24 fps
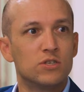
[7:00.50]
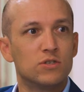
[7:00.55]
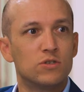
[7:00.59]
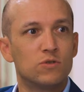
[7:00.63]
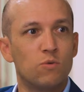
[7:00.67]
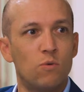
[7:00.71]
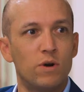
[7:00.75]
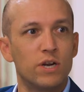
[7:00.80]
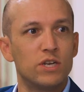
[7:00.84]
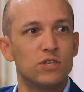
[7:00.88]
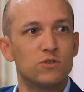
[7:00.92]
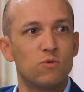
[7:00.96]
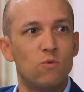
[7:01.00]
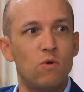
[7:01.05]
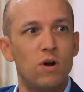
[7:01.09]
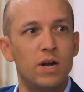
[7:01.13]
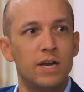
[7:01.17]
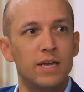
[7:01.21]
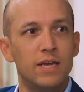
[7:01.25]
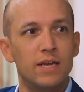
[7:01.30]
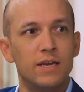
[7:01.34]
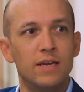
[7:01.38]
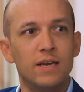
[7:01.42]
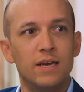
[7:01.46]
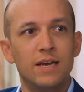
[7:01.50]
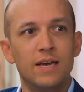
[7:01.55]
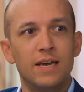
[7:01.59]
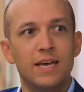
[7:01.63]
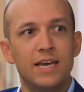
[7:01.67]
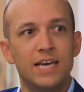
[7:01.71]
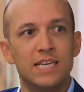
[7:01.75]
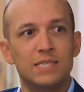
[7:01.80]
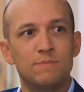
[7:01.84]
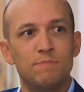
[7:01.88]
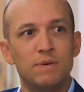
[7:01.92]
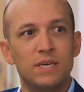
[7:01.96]
2020,
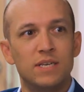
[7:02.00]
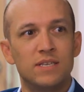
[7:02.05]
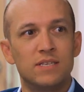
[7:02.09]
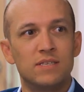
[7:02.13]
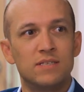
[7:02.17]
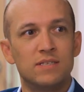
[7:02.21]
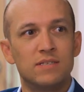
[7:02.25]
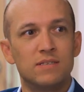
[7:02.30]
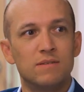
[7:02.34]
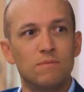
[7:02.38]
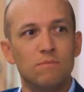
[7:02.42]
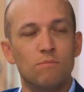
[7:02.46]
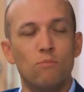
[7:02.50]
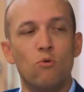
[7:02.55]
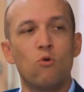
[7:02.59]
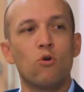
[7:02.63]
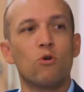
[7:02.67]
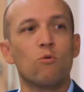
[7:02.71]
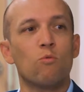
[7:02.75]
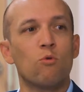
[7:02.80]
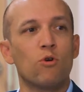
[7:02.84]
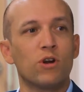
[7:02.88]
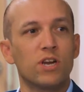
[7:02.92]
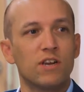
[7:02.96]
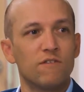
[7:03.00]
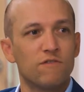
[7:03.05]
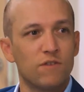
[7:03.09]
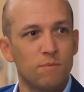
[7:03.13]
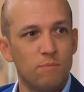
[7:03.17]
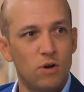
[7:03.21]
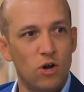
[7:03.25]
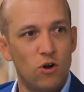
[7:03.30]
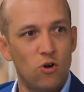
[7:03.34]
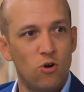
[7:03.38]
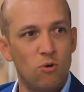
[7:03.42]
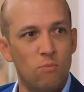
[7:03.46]
has been more working
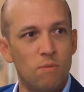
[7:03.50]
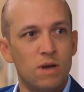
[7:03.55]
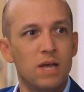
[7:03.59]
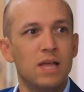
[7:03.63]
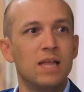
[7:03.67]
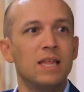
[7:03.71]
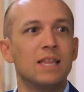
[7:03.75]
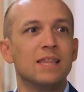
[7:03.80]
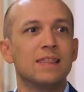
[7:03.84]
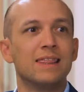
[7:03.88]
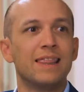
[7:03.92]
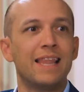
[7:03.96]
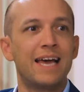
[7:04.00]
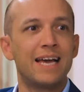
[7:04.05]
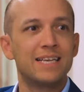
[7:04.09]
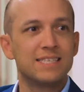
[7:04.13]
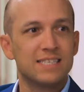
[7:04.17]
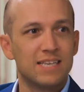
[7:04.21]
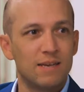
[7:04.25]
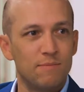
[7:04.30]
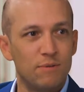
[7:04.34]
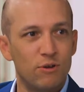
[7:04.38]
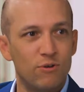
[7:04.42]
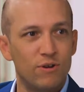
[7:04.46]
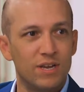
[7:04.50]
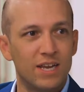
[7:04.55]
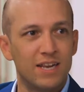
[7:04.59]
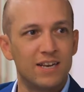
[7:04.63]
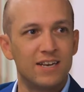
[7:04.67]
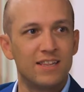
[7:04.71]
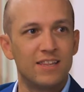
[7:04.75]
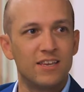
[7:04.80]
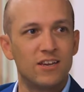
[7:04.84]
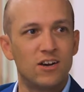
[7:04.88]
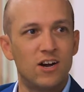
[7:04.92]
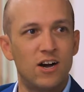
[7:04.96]
from home, less commuting
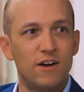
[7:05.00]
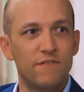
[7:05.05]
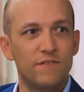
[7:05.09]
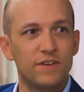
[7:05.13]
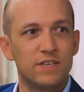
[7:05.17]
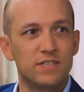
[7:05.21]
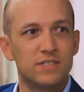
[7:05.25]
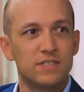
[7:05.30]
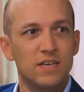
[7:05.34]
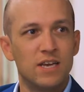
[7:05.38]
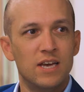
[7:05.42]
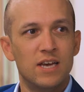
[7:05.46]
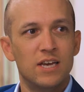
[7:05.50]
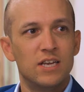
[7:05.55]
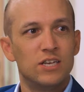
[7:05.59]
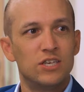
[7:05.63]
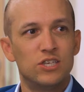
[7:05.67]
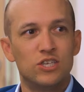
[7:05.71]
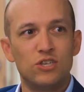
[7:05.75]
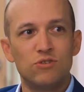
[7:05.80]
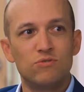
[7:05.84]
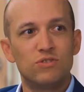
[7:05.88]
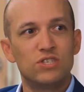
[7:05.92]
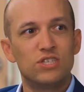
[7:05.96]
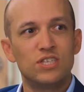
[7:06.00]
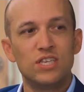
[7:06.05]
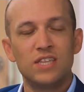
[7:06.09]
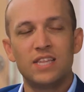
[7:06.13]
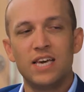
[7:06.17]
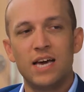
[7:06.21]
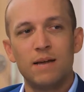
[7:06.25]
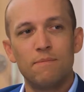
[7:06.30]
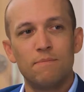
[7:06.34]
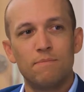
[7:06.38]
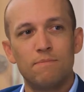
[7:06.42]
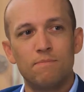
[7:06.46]
into the office? Do you see
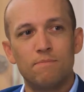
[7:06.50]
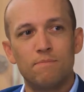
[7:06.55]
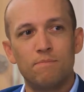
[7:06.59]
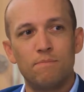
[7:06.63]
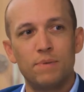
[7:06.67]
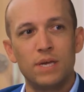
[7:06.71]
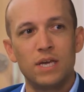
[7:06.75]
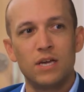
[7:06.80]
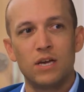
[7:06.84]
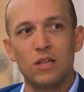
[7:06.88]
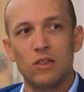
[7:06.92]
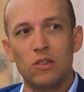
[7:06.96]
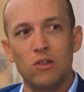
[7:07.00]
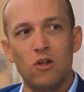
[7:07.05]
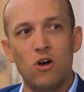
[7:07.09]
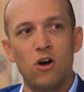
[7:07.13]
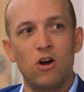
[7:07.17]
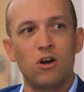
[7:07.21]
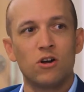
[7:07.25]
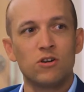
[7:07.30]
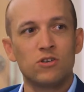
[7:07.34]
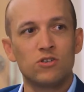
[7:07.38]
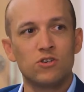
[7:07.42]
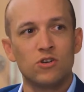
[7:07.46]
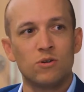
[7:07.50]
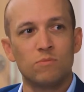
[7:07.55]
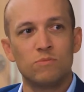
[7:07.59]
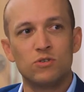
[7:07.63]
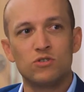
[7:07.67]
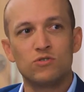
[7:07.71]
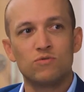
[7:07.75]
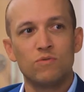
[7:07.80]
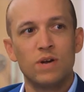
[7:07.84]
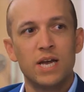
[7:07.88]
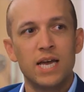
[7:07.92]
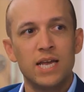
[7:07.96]
that being a long-term
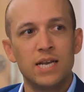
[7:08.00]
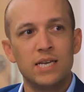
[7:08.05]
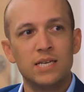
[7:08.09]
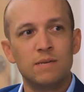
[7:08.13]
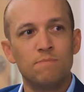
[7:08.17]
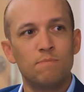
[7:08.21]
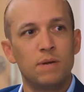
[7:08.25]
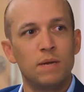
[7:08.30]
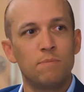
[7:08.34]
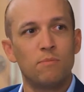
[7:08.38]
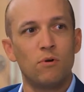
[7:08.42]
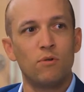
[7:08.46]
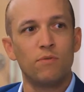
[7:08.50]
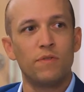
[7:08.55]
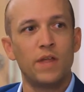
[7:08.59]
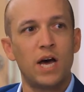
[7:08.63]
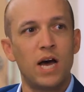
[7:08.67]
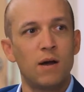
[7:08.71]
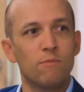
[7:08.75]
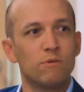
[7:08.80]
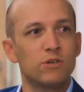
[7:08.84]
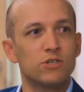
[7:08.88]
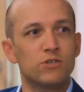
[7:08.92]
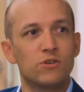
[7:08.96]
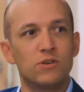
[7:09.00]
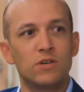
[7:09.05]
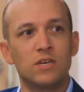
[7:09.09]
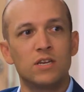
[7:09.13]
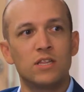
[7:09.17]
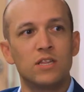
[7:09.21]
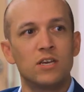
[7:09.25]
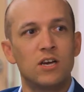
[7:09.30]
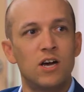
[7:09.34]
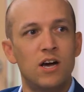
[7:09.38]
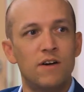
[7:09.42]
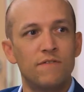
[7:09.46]
trend, people not returning
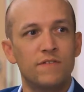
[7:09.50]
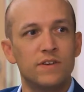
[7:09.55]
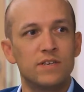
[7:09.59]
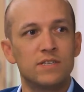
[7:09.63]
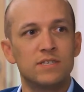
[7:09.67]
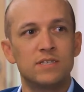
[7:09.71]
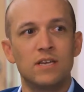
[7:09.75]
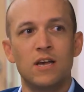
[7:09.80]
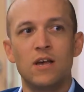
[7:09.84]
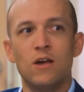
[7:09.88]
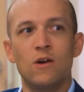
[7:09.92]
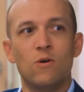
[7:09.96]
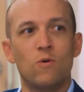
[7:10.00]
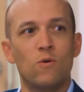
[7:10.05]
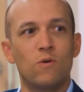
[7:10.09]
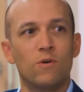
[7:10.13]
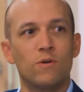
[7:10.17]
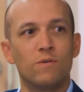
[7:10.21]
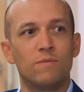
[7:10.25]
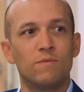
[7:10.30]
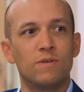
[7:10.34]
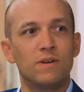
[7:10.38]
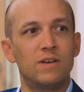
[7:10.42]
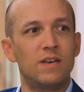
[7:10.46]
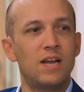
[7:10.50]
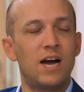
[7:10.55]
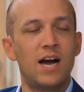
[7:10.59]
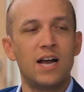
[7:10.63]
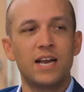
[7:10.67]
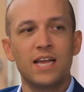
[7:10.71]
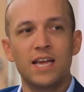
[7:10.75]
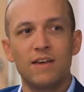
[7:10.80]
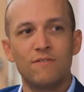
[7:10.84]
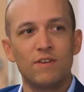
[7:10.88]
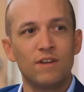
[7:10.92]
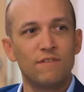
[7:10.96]
to the office or
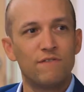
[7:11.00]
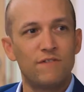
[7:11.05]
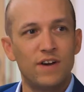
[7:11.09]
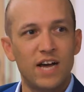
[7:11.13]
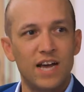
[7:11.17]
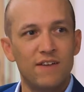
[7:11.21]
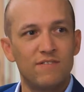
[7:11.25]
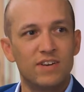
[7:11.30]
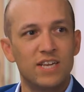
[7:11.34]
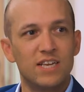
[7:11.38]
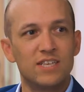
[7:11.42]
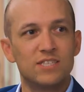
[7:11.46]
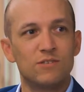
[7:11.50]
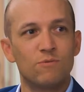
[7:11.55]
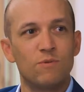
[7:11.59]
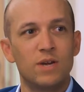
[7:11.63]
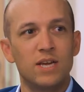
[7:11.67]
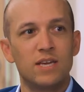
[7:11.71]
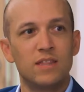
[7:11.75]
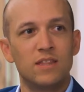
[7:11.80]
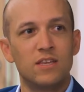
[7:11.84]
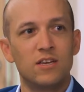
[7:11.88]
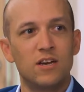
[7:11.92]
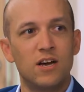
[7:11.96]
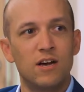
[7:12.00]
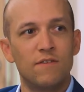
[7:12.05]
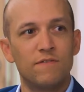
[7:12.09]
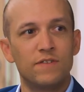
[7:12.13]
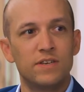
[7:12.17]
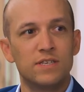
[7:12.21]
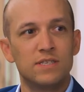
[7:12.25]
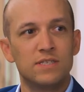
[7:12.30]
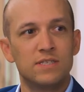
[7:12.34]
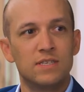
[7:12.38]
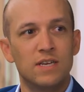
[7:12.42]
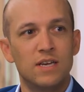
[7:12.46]
not having 5 days a week in the
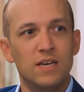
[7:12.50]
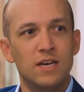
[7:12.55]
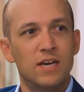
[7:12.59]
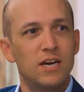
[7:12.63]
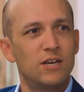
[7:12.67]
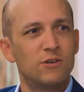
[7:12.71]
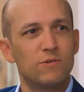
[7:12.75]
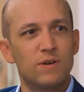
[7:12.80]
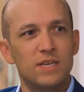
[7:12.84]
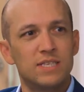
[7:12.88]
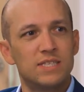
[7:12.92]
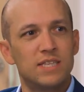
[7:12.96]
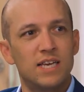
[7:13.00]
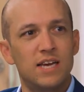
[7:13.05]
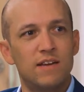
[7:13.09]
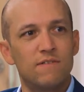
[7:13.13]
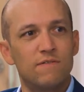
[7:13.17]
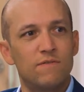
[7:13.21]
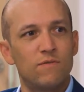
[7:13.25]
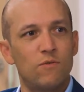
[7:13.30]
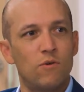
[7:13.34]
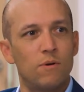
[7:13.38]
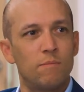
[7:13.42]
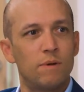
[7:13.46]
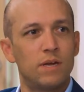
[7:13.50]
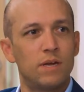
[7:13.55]
office? Address that for